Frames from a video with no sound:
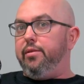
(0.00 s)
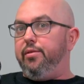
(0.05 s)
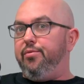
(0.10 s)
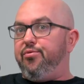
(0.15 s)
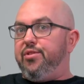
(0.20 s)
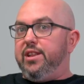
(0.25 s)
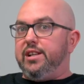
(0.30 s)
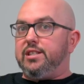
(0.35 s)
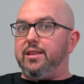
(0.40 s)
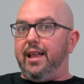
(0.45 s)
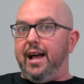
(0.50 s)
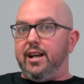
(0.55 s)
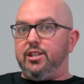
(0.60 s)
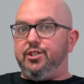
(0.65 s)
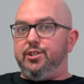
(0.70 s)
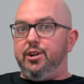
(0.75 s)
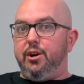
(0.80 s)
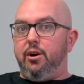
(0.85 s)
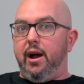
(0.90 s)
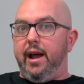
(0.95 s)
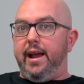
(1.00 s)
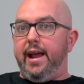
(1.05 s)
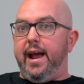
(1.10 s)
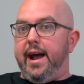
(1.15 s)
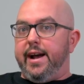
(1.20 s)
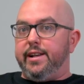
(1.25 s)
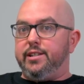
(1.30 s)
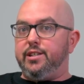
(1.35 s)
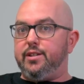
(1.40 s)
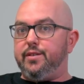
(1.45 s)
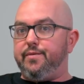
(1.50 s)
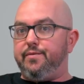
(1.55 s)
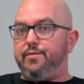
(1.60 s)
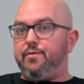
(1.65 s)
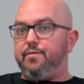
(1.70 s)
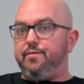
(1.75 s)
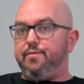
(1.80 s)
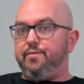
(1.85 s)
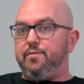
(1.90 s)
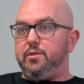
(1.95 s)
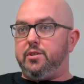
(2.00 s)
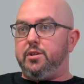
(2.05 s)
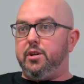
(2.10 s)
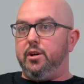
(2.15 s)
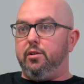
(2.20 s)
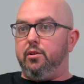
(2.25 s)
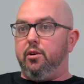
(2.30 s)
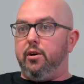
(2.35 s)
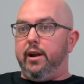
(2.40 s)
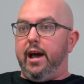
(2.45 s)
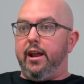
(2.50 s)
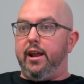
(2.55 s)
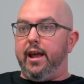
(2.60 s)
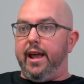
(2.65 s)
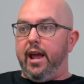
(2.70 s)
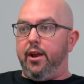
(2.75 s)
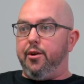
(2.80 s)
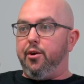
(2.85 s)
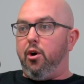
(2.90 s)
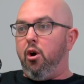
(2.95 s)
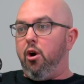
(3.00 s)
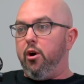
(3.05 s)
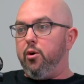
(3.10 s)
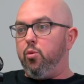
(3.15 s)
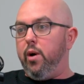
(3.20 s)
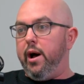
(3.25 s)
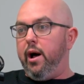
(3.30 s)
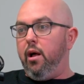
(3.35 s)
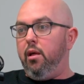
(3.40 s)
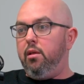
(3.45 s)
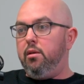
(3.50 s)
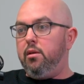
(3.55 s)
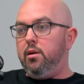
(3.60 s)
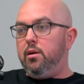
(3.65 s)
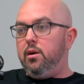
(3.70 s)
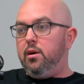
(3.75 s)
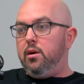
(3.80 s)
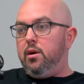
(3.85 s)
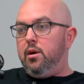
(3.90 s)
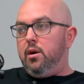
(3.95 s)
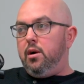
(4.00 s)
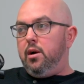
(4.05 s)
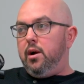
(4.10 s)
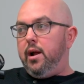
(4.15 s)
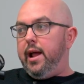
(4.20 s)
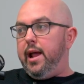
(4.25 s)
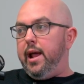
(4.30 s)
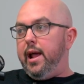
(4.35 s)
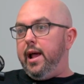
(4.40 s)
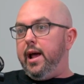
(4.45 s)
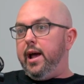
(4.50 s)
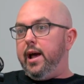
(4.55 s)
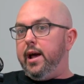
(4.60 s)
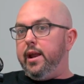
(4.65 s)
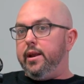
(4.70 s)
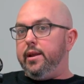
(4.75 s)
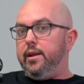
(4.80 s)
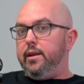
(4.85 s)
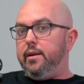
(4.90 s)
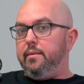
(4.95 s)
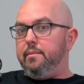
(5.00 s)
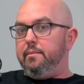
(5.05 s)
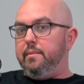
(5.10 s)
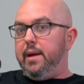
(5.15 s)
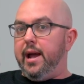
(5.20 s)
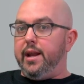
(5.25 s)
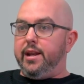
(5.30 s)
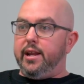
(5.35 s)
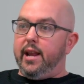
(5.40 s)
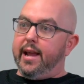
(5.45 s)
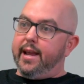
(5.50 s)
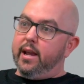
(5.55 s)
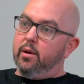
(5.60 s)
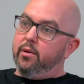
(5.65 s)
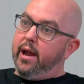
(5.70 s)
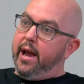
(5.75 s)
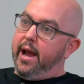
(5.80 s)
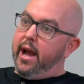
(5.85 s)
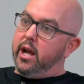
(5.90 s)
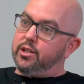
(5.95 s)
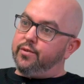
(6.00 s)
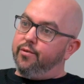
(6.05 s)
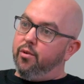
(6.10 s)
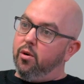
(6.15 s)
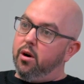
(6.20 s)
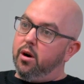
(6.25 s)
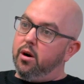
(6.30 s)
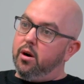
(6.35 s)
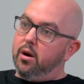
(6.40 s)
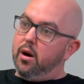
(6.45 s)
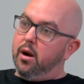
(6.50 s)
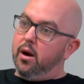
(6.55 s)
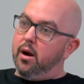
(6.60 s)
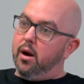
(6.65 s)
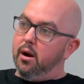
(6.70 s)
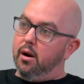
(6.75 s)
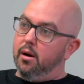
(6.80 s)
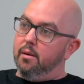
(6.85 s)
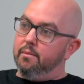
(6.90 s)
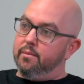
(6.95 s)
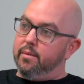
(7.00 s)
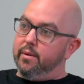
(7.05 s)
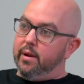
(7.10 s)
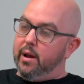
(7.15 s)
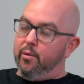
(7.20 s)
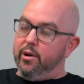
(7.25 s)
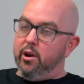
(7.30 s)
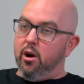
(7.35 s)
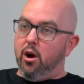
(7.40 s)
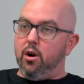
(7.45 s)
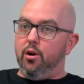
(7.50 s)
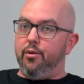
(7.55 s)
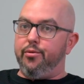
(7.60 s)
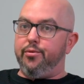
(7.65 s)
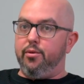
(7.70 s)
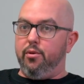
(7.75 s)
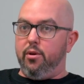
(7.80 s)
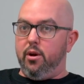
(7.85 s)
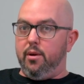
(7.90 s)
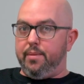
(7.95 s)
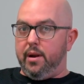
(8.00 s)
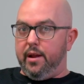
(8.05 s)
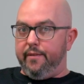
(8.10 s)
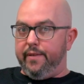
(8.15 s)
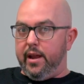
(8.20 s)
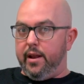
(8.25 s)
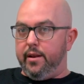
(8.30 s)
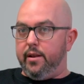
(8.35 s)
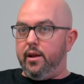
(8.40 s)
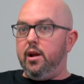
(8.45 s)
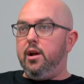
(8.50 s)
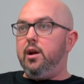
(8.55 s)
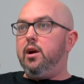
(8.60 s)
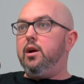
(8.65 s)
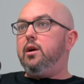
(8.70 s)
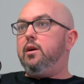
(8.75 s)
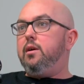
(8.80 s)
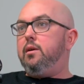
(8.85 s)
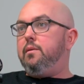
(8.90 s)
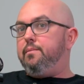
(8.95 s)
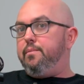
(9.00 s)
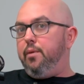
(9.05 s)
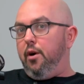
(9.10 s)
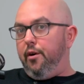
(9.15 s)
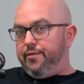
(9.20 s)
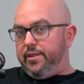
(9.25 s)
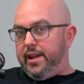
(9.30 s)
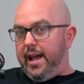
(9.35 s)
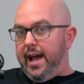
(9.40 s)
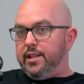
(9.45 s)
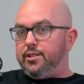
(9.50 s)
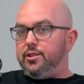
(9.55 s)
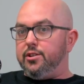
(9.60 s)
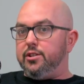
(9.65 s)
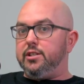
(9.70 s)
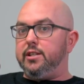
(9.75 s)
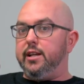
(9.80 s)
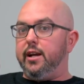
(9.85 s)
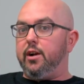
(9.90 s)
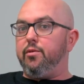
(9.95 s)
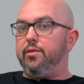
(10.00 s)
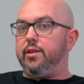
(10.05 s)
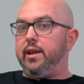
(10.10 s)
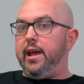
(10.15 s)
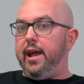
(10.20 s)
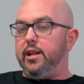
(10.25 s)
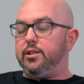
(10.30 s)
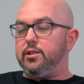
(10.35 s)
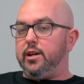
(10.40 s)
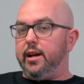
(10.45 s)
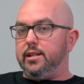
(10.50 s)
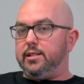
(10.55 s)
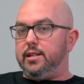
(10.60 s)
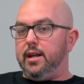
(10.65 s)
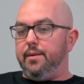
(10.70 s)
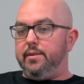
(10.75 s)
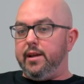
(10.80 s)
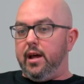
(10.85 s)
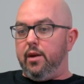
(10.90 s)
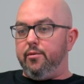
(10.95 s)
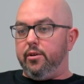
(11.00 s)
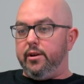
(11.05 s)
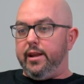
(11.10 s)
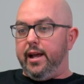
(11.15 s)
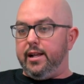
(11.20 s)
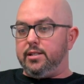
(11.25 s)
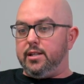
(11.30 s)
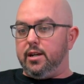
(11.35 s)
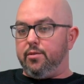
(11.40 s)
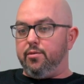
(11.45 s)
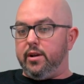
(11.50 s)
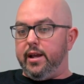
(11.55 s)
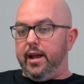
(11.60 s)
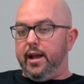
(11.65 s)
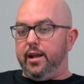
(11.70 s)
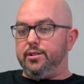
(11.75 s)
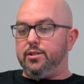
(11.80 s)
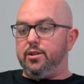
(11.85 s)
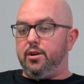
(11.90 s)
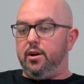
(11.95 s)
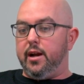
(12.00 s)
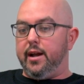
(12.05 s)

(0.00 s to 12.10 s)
This last year I asked to learn how to handle hard well. And man, did I get what I asked for. And we all go through it, but I've had both dads are sick with cancer. I got a stepdad, real dad sick with cancer.